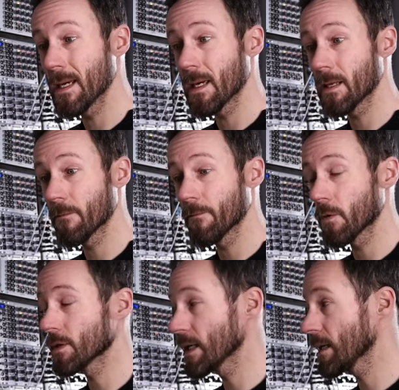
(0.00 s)
And
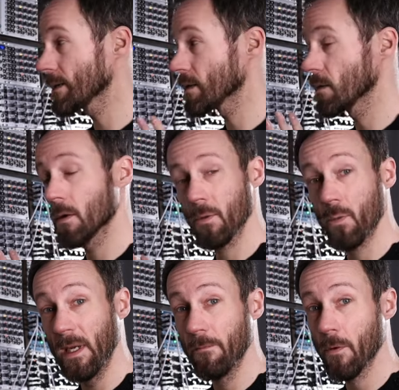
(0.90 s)
for that, a
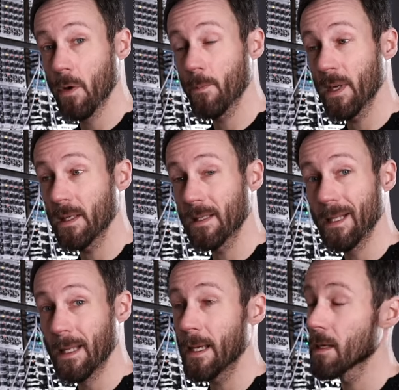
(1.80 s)
reverb and a
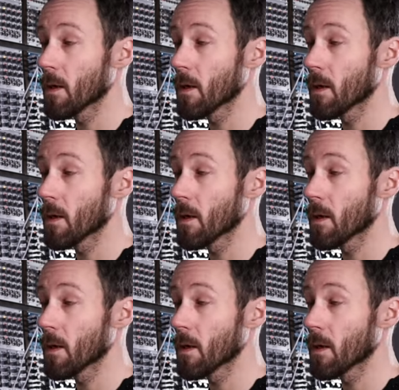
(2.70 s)
delay